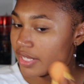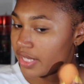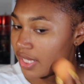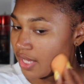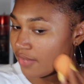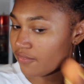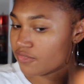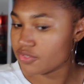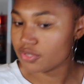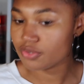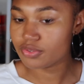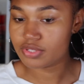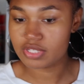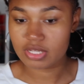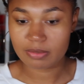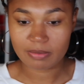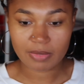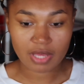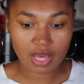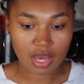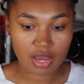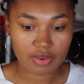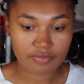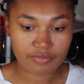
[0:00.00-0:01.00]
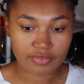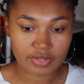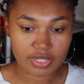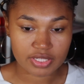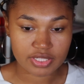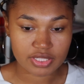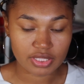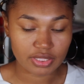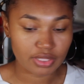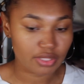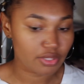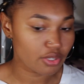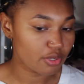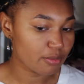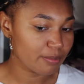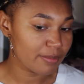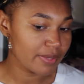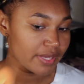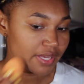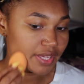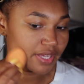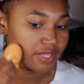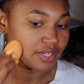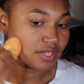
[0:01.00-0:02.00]
gives you some coverage a little
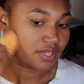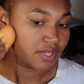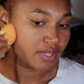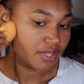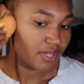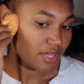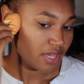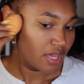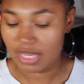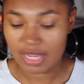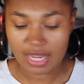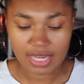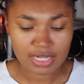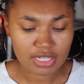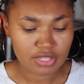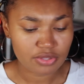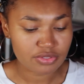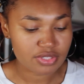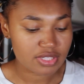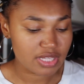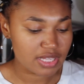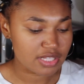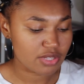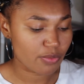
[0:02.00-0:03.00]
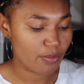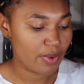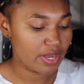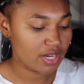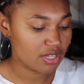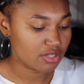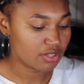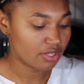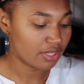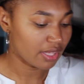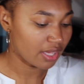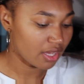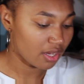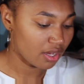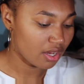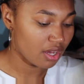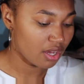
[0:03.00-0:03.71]
bit. I kind of use it as a way to